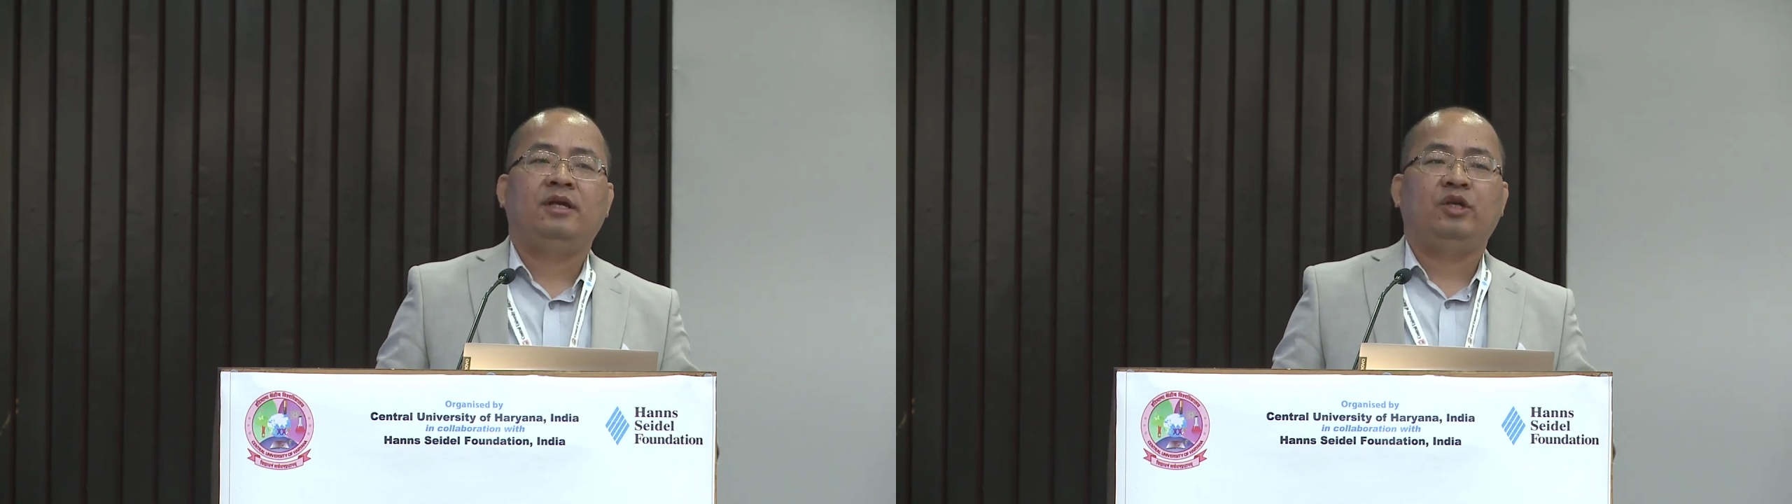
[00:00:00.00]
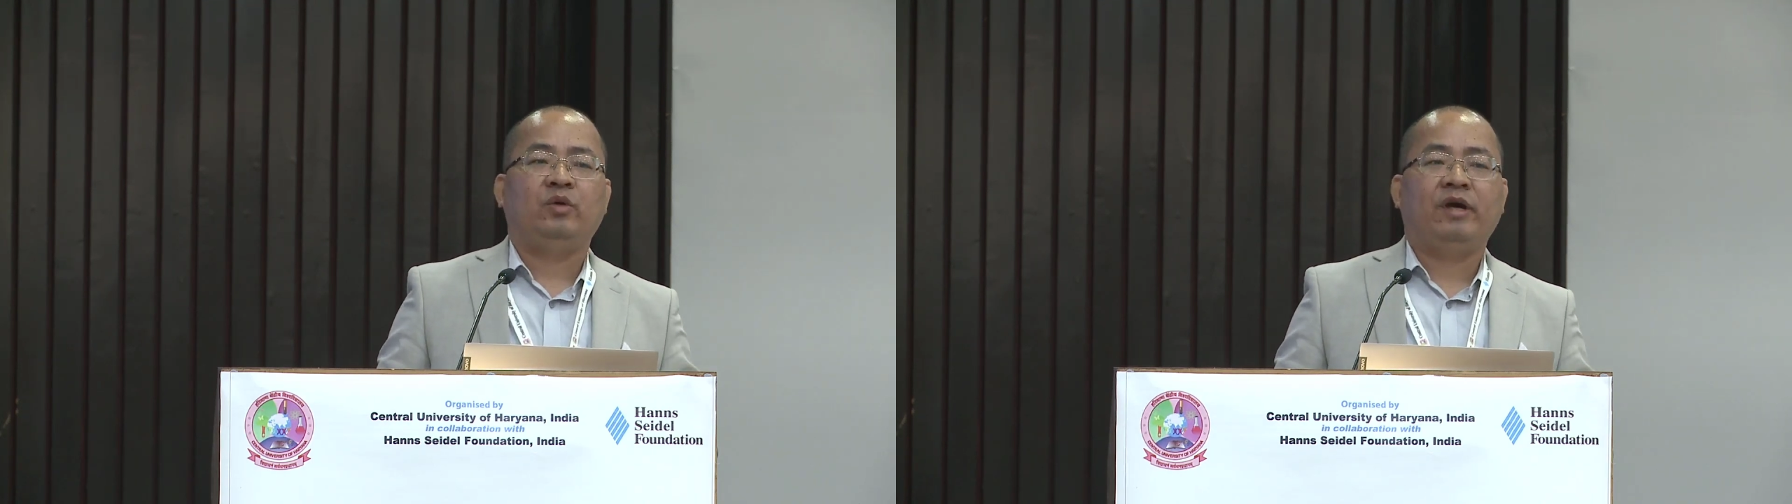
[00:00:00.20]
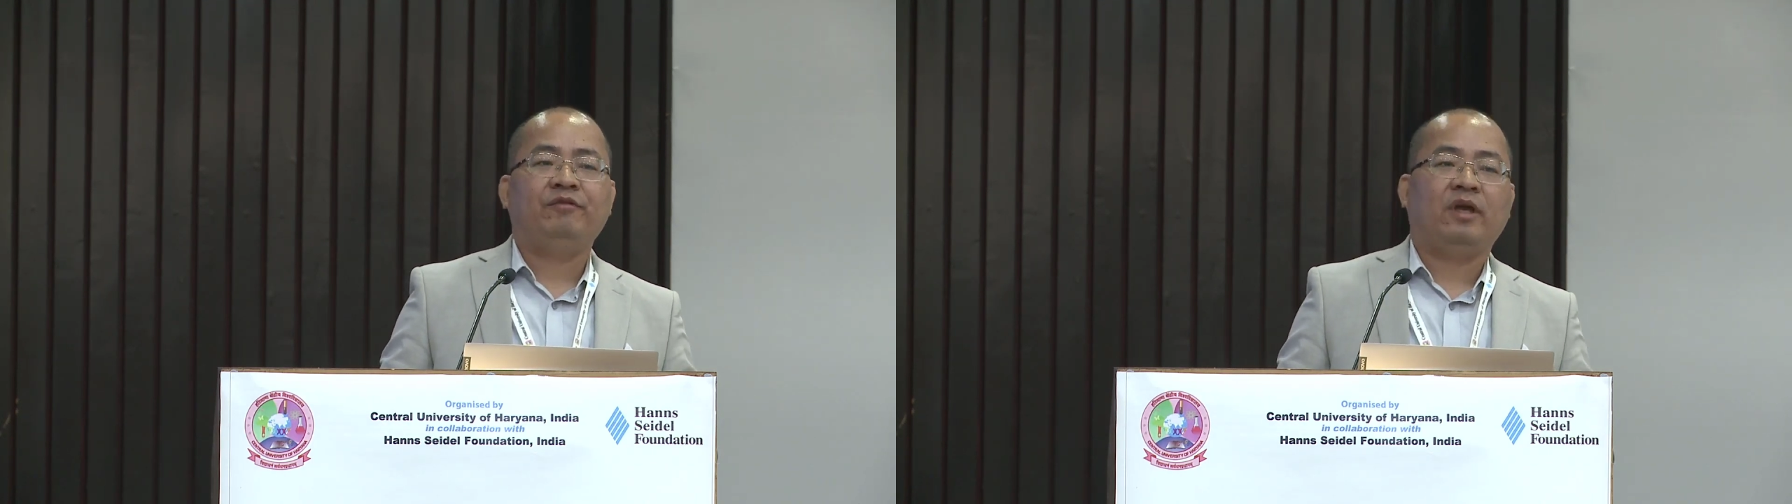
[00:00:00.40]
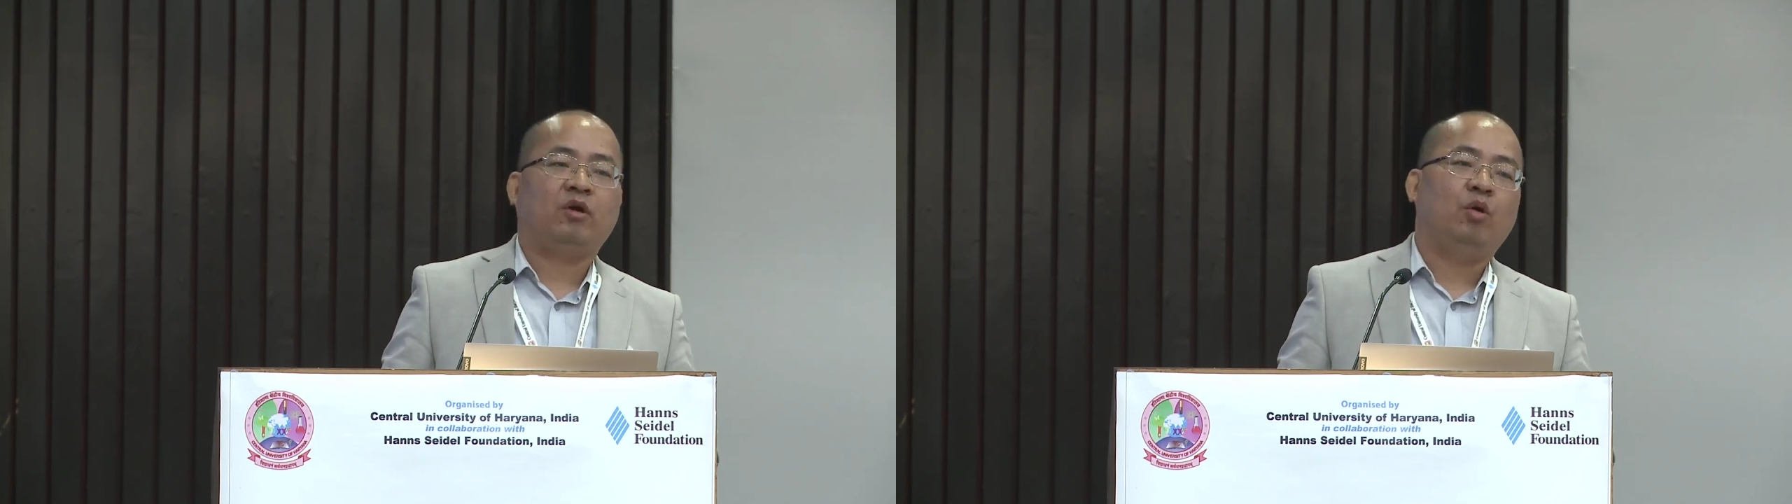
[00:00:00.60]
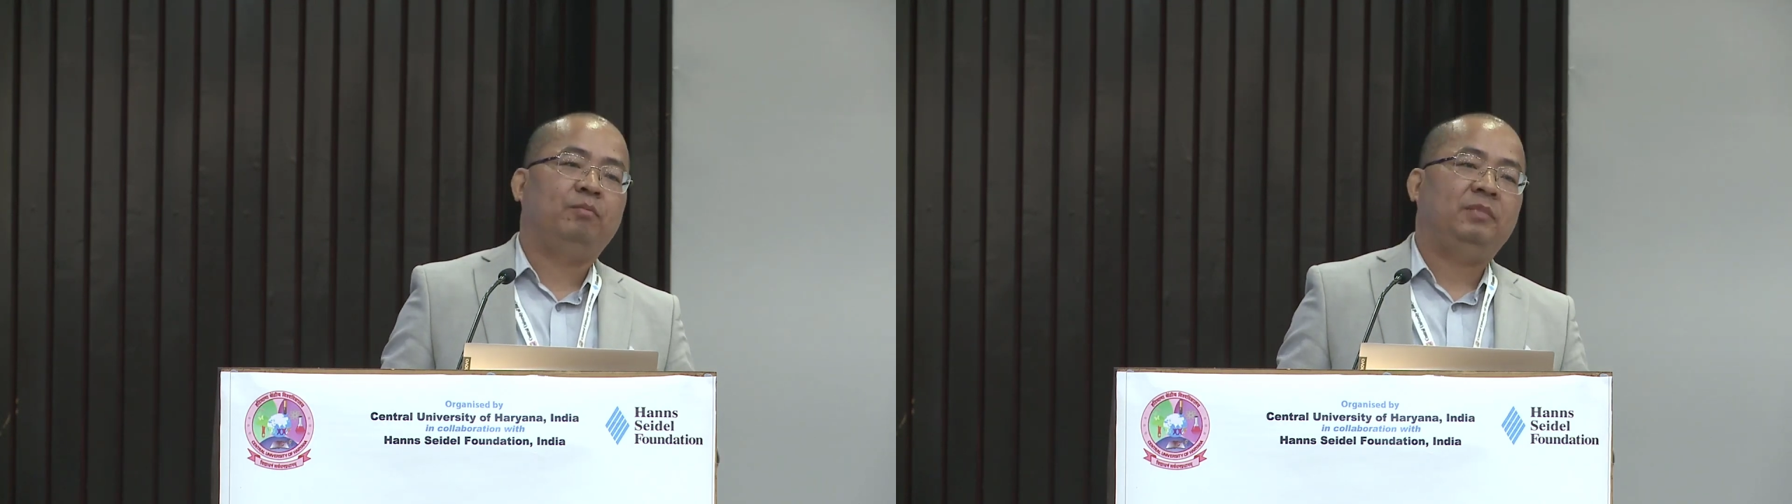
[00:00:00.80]
you have a
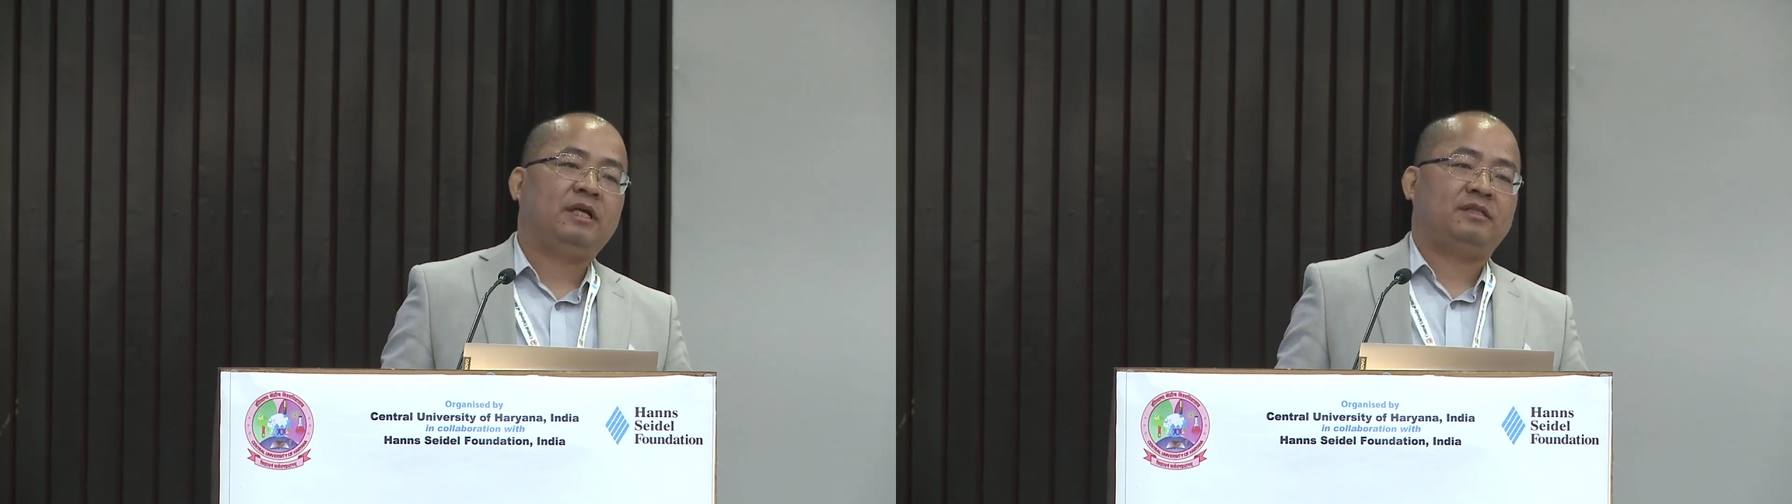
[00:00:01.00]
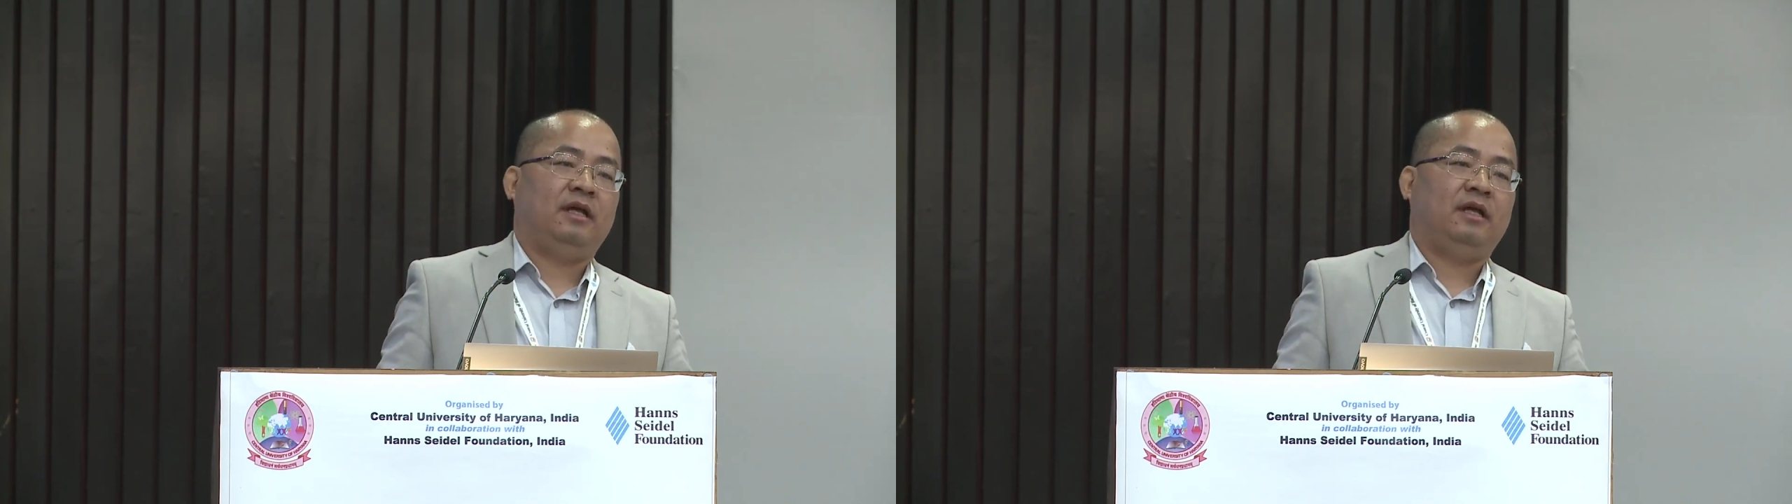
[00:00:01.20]
complex